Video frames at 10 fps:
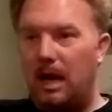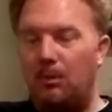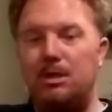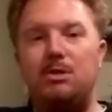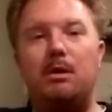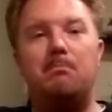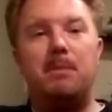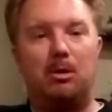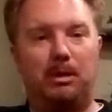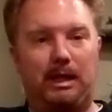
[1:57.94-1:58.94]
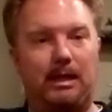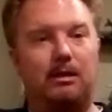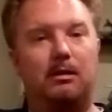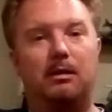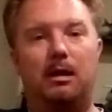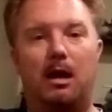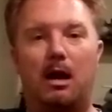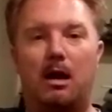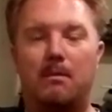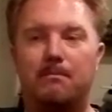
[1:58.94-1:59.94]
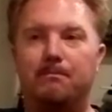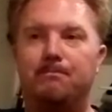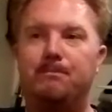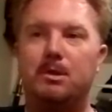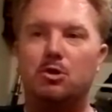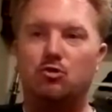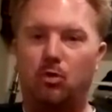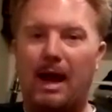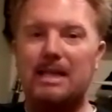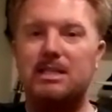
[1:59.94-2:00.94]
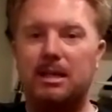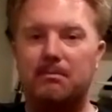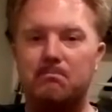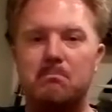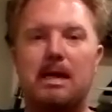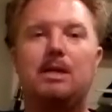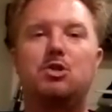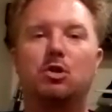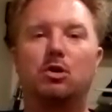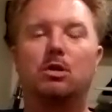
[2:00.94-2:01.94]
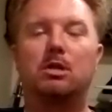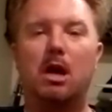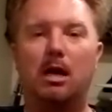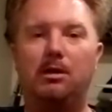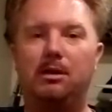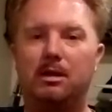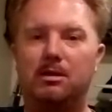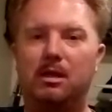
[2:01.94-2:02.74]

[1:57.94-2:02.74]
I would do it minimally. Drastic major cuts and